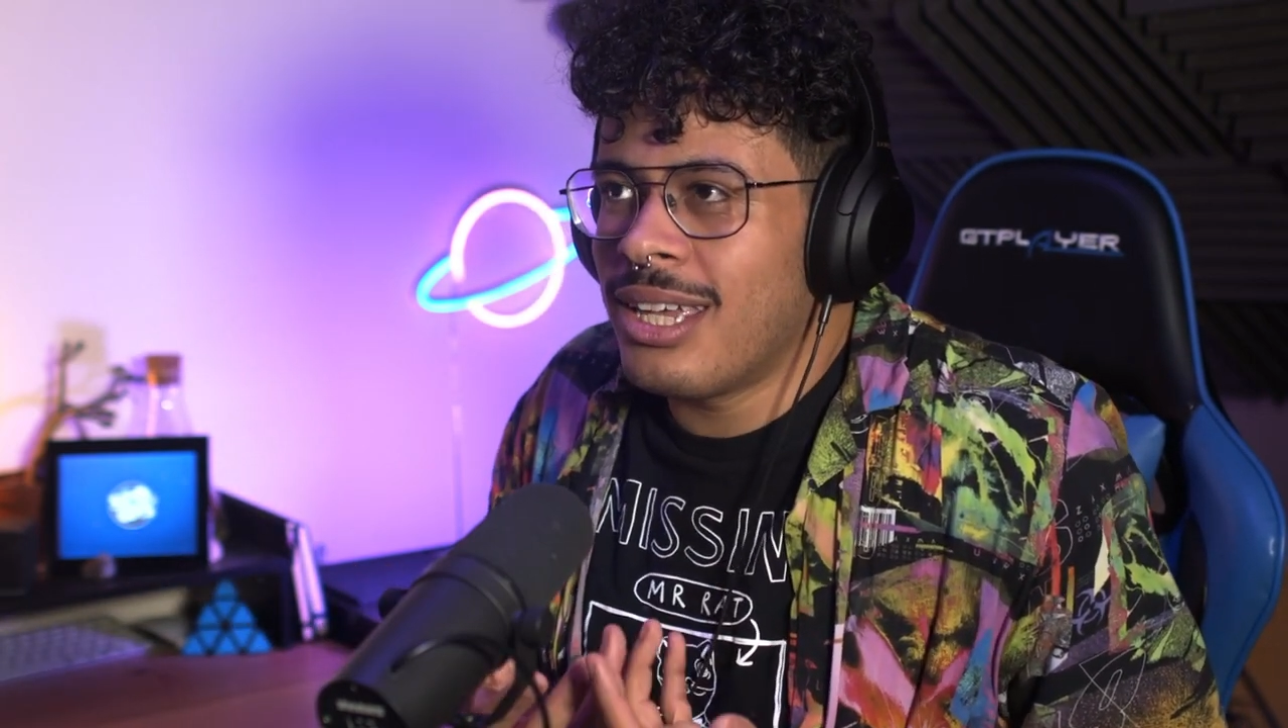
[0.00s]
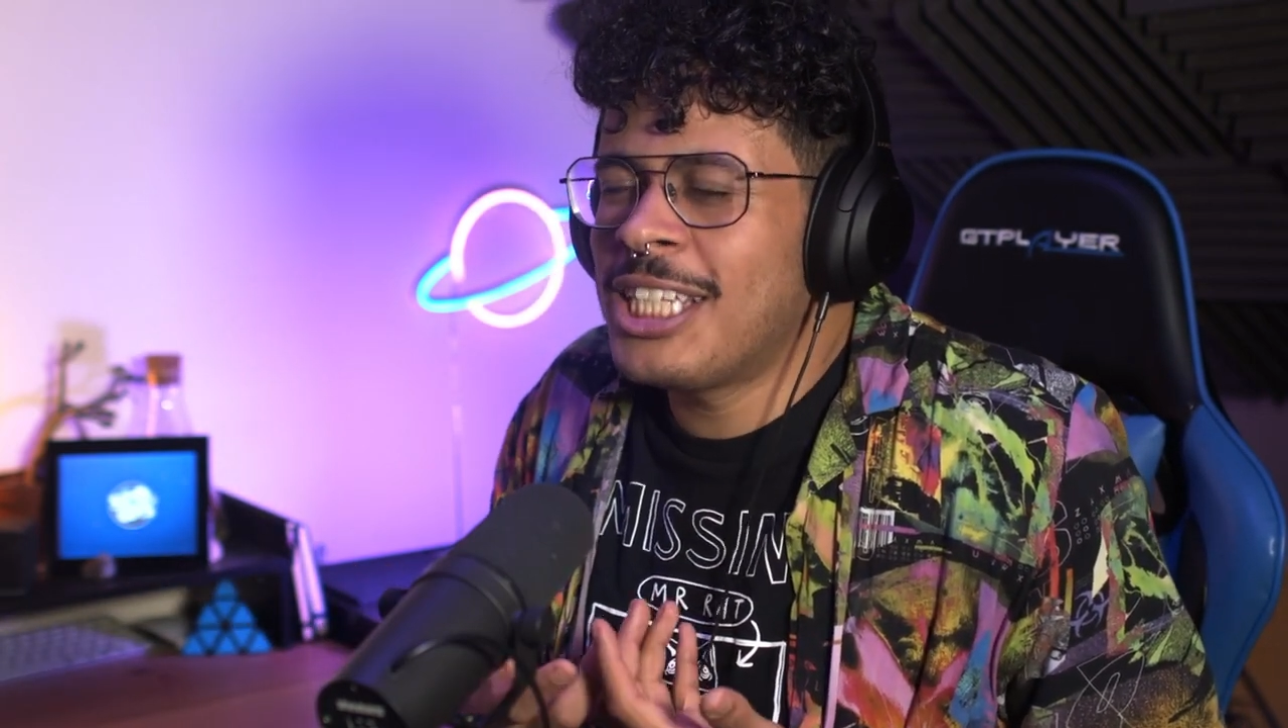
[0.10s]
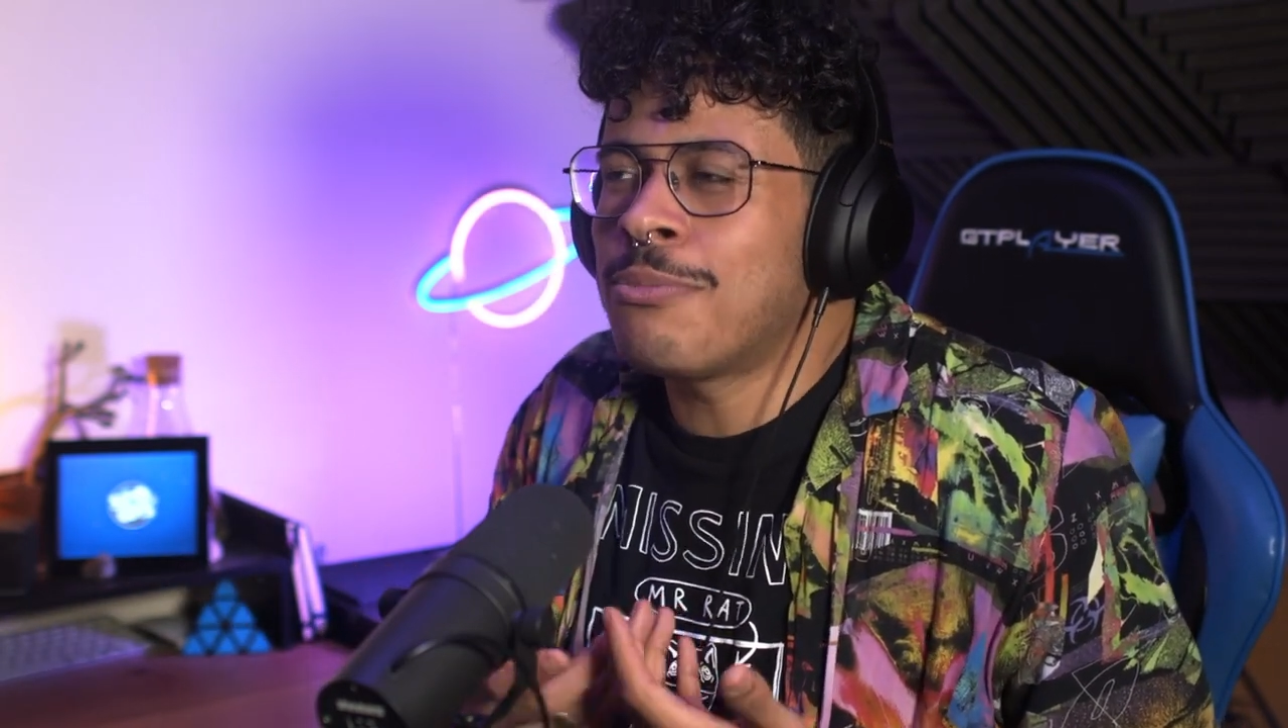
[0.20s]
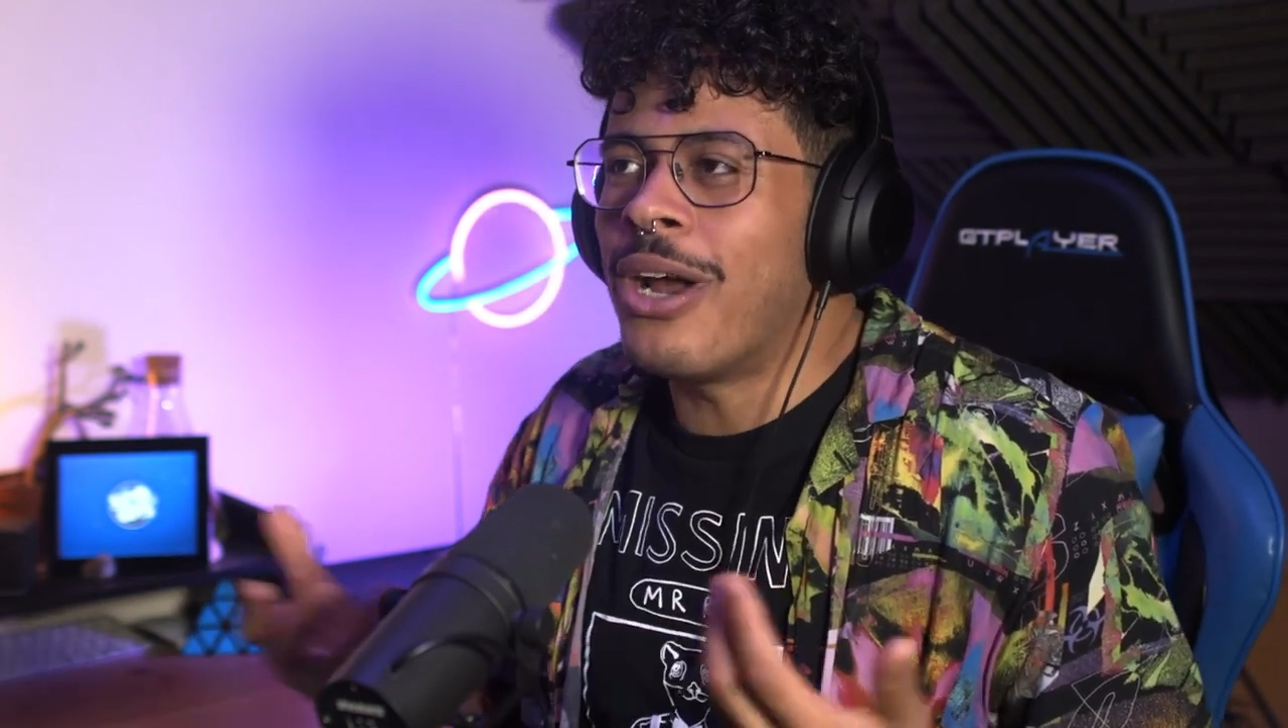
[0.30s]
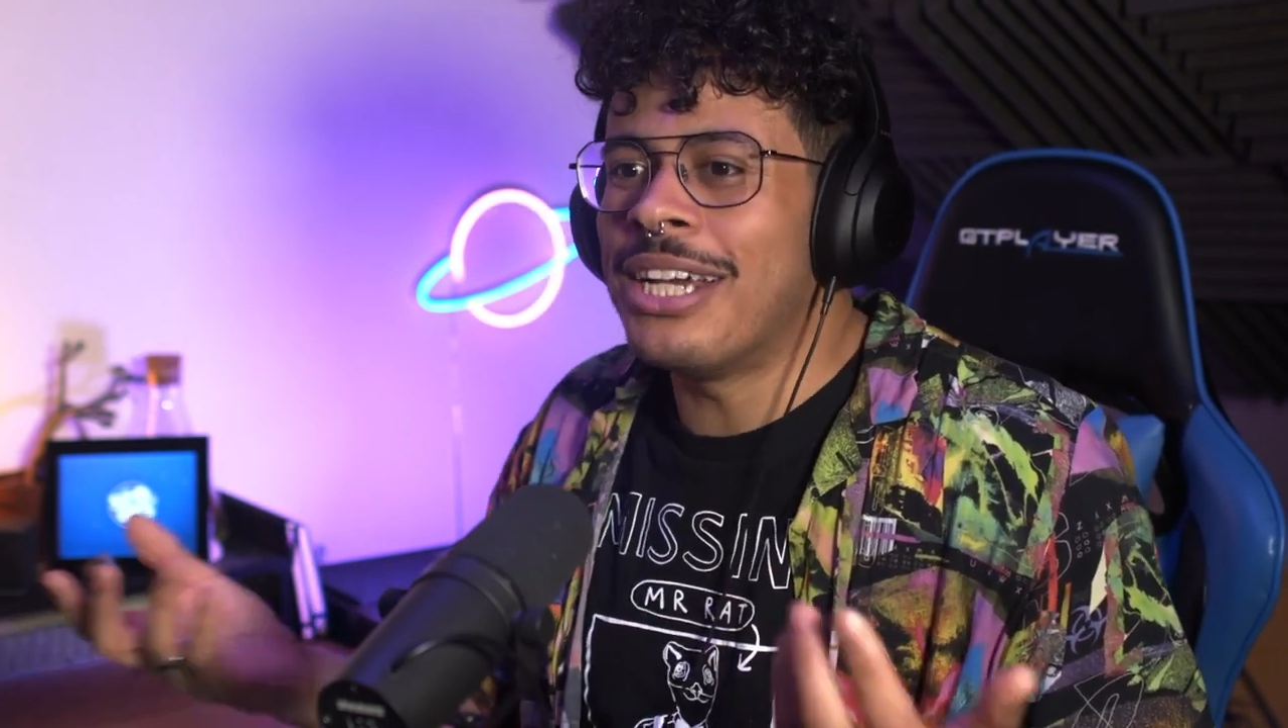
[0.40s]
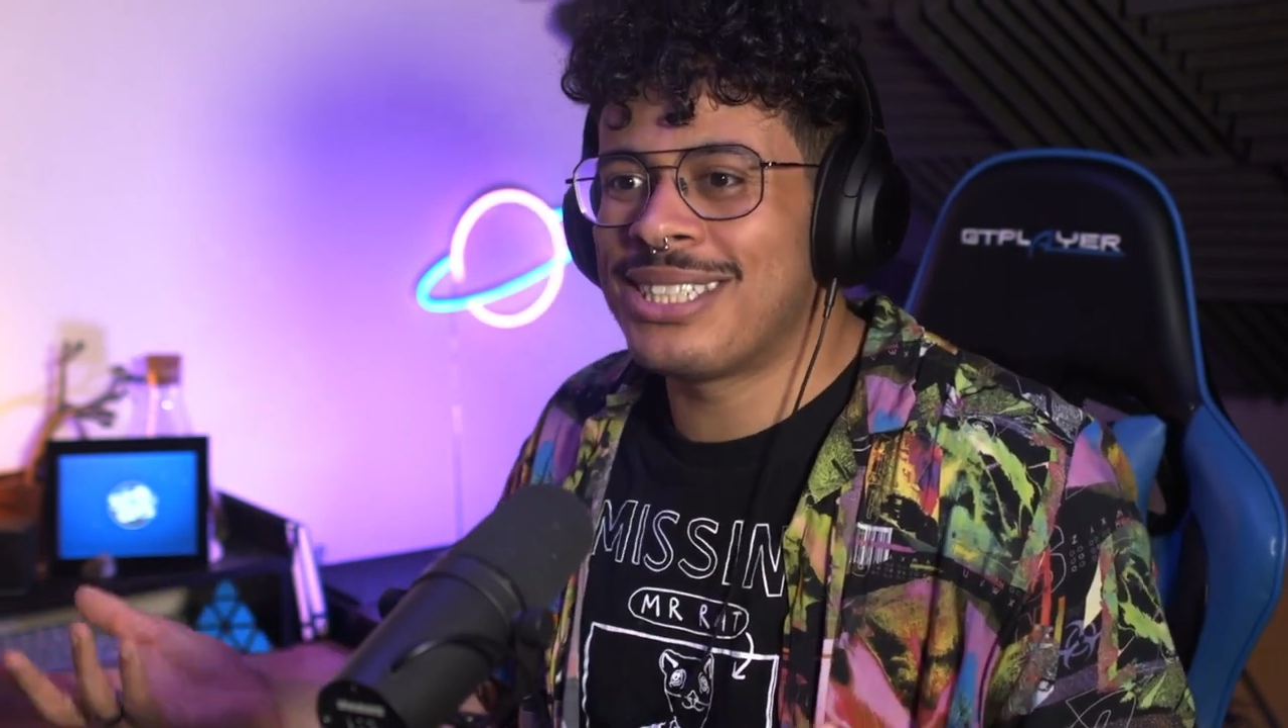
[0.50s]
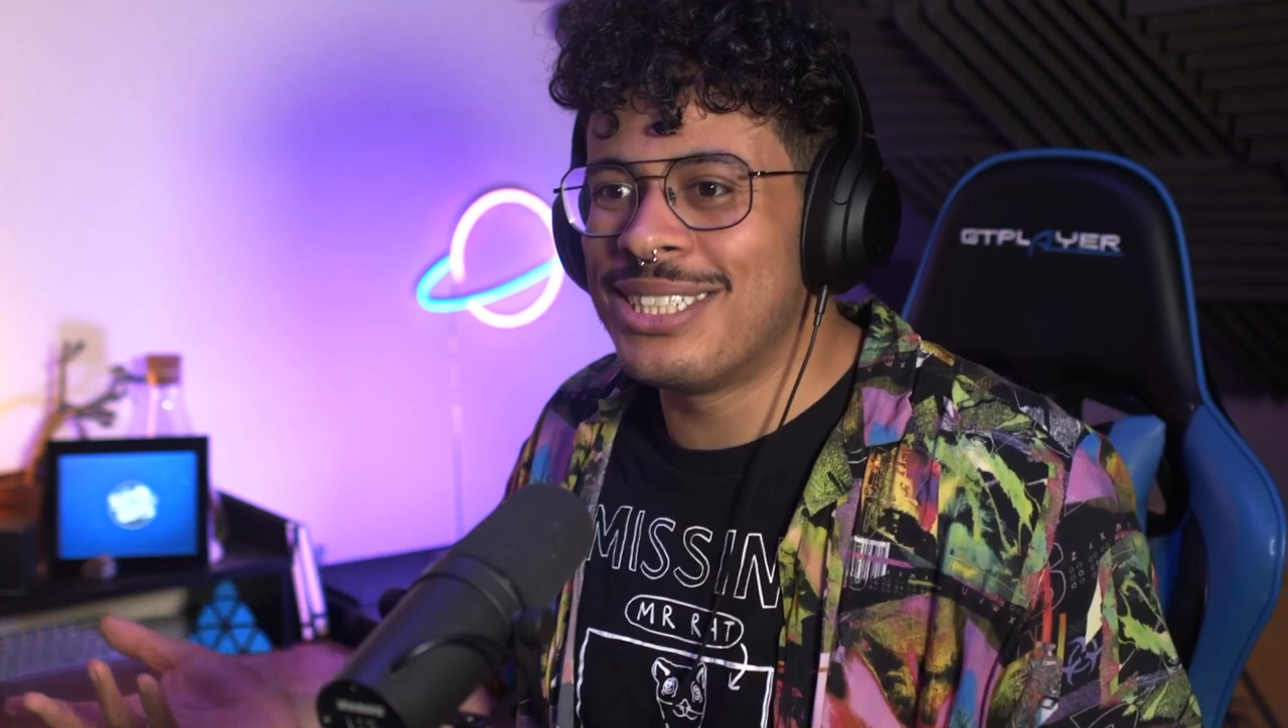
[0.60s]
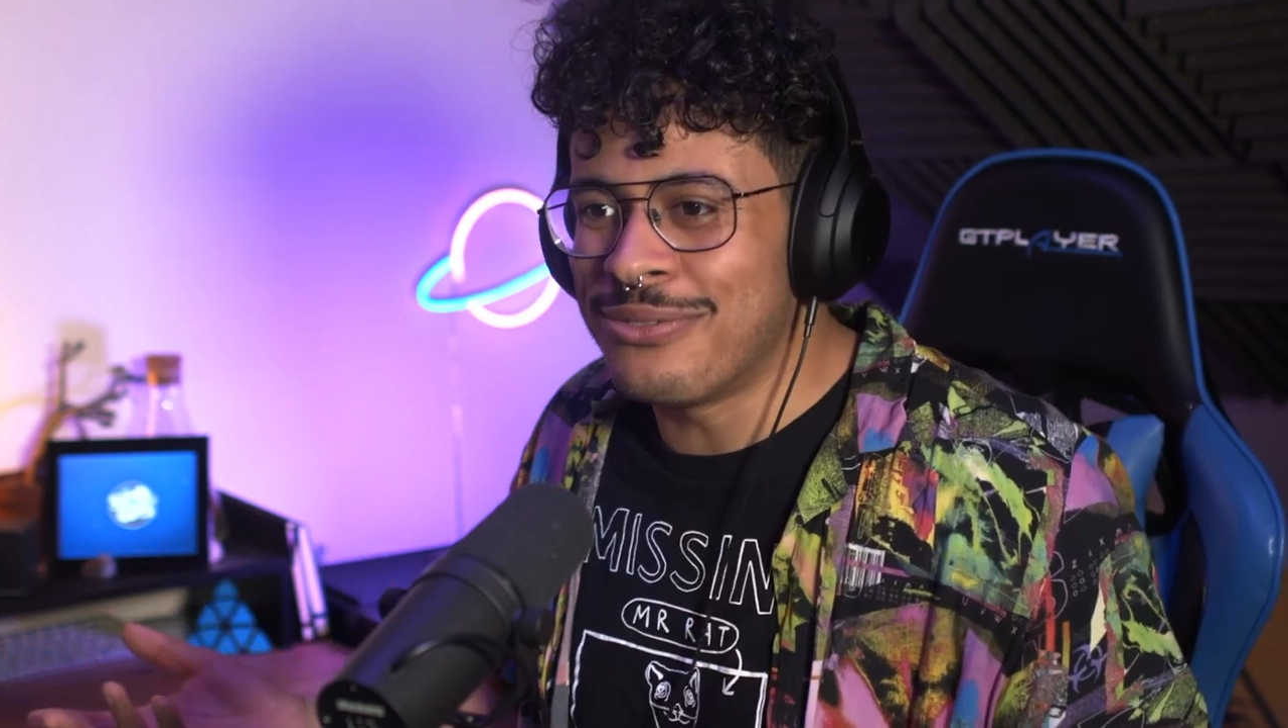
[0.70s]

expression